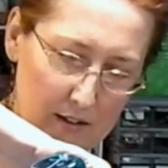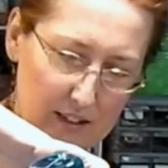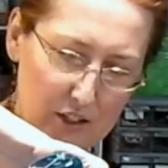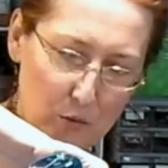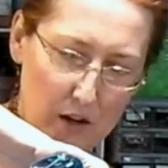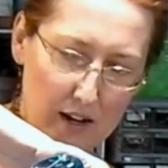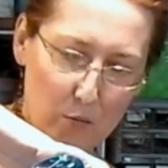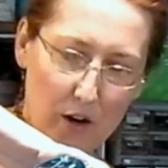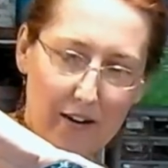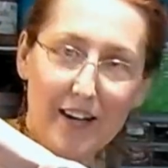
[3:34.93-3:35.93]
So that's why
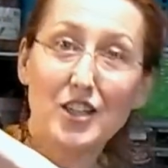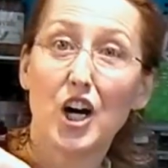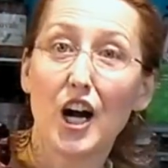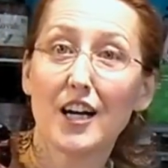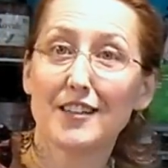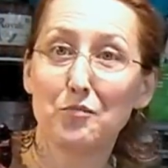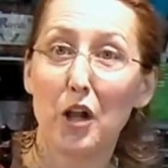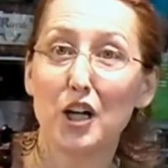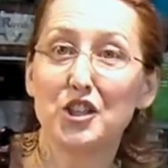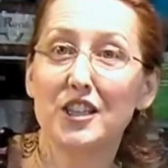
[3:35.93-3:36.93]
I'm wearing dark
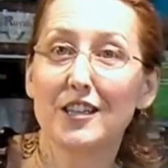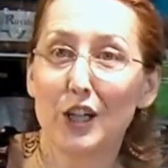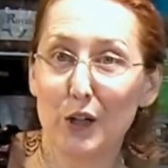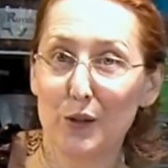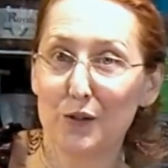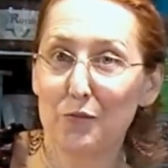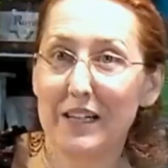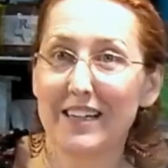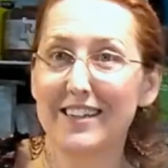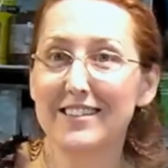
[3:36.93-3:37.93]
splotchy clothes
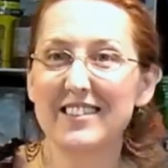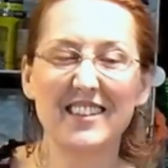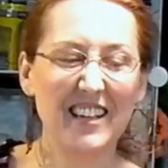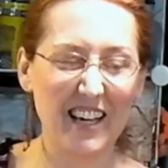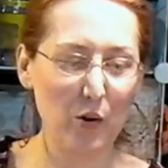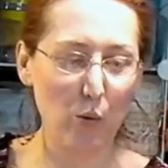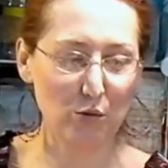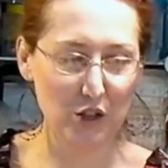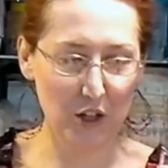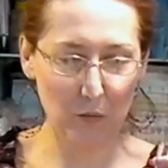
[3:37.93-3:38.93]
because the ink
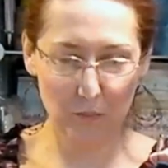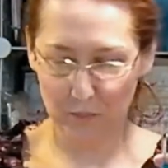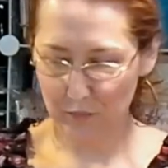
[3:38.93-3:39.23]
won't show.